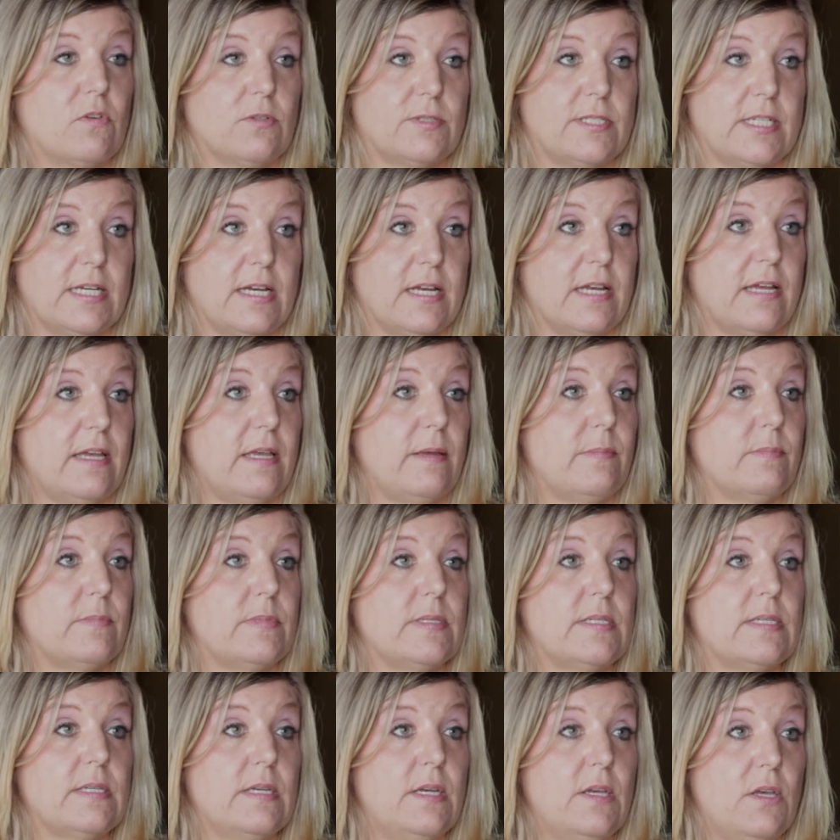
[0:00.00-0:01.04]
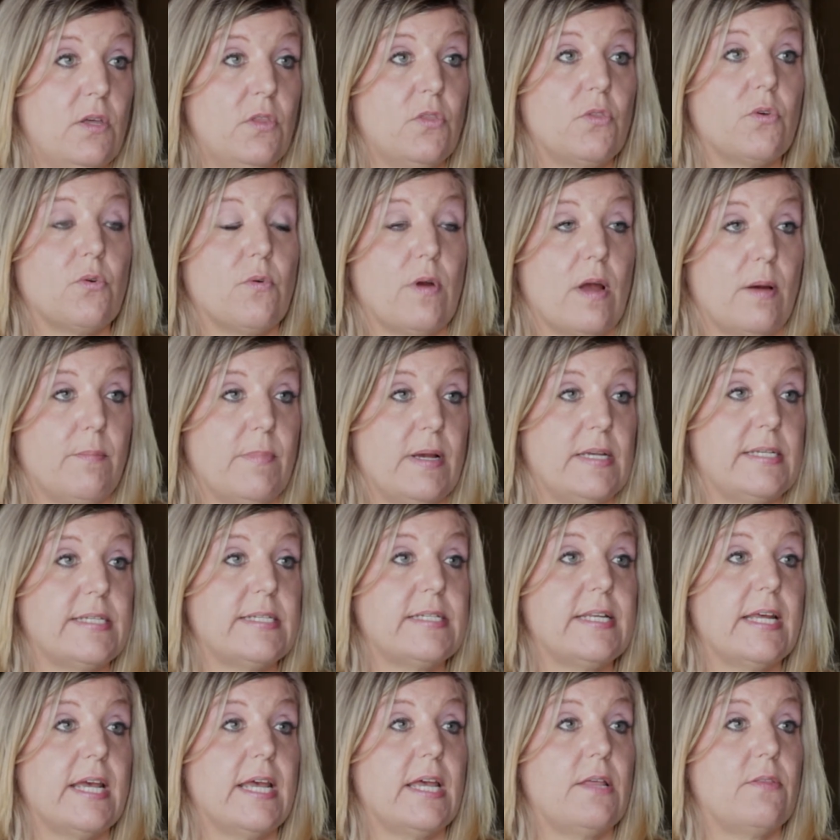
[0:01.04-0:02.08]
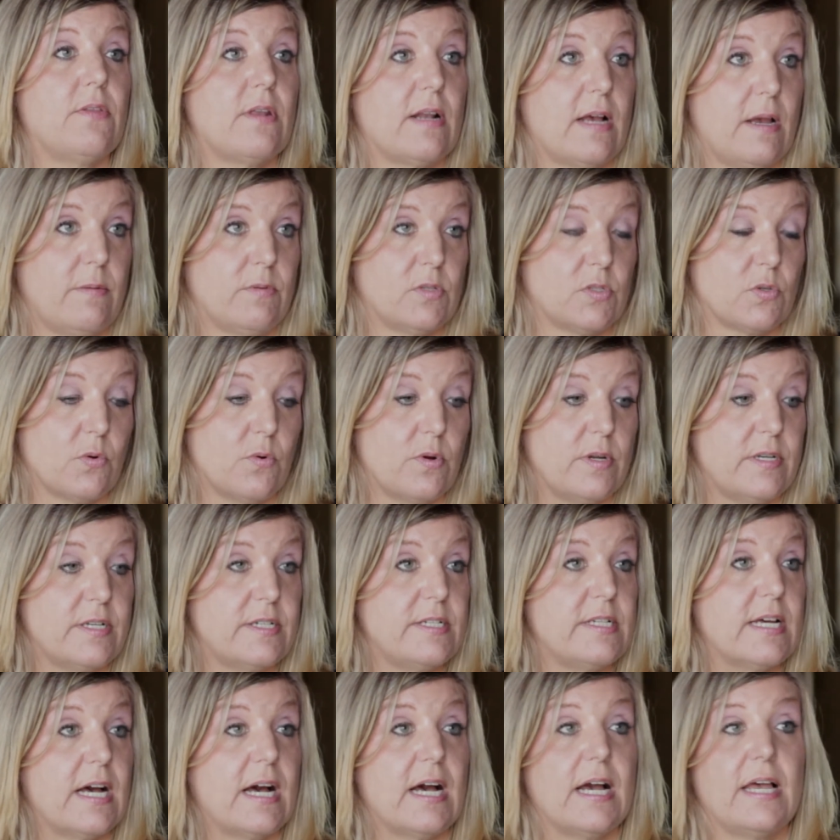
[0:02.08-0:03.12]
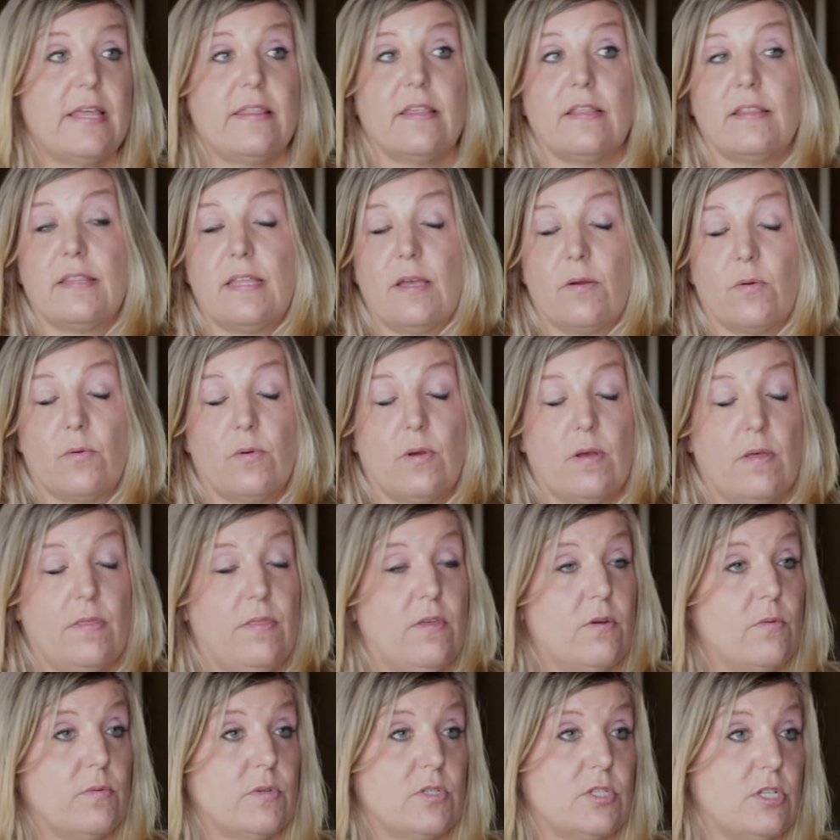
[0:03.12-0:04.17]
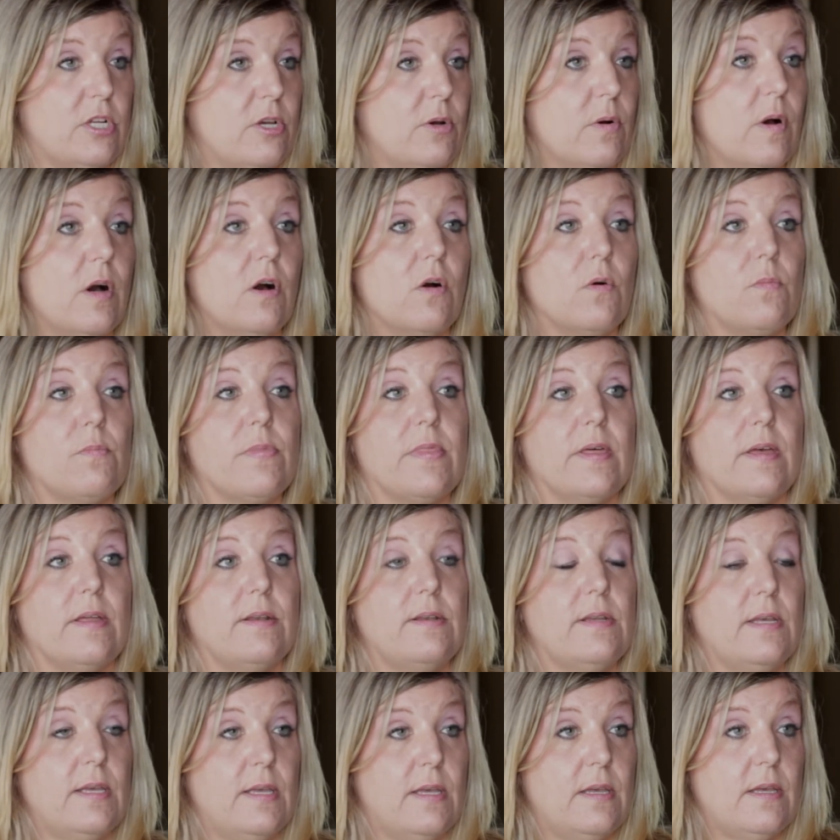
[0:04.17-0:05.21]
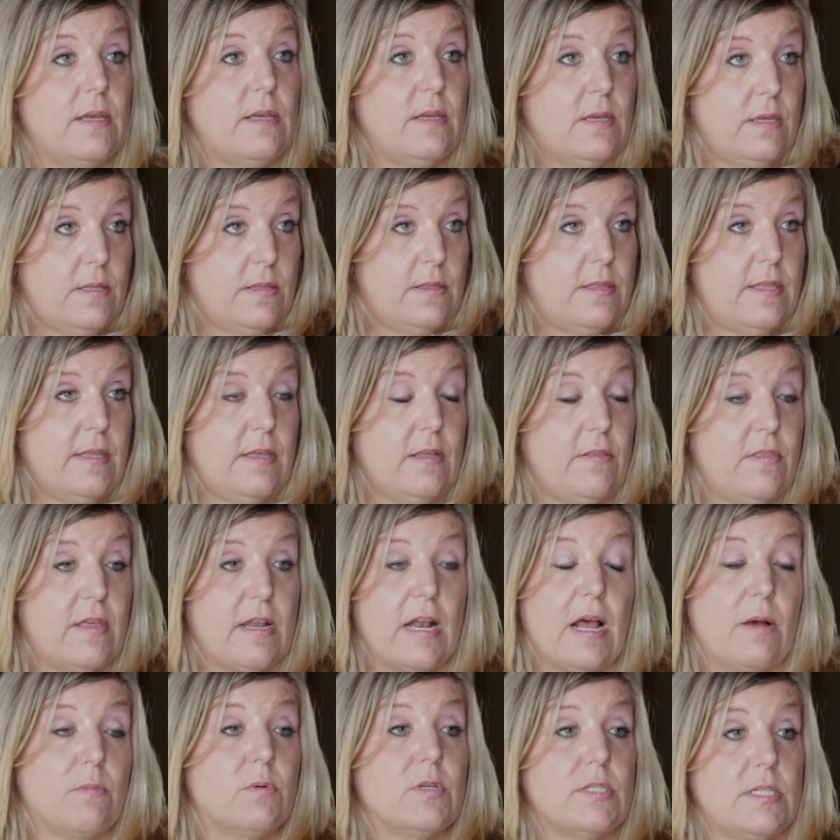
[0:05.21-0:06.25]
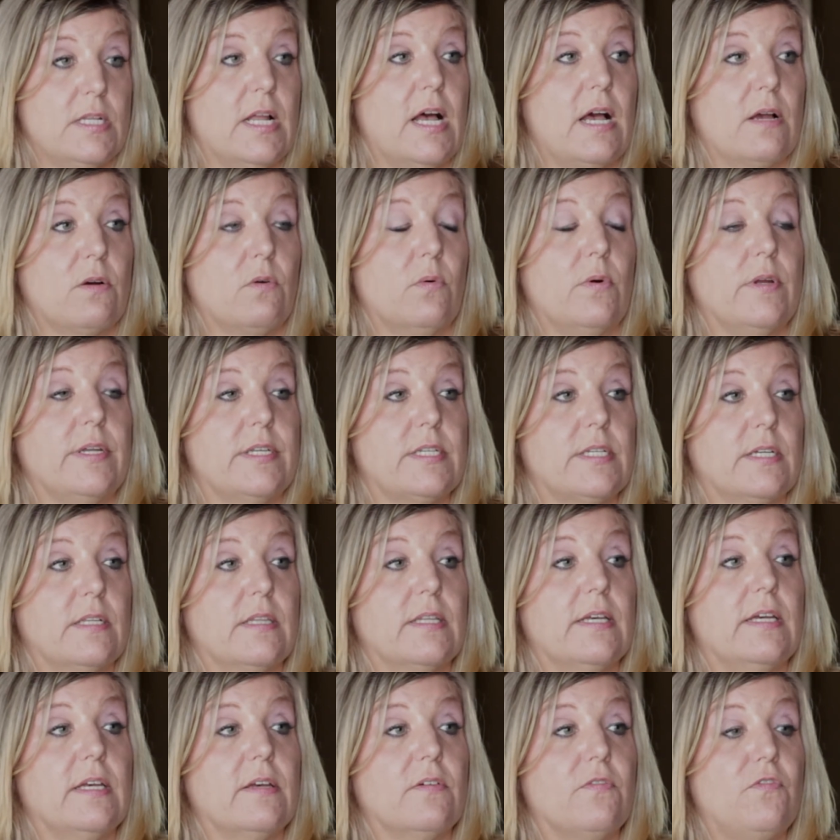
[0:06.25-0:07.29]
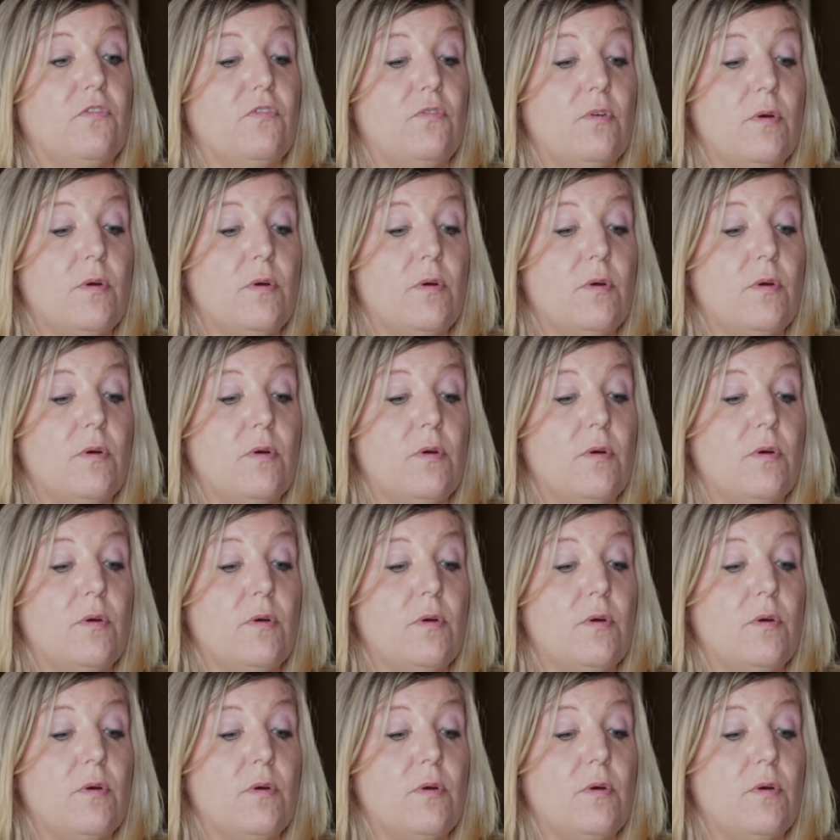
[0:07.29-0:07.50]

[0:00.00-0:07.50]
times throughout my stay that I was going to die, that there was no hope, that I was not going to live.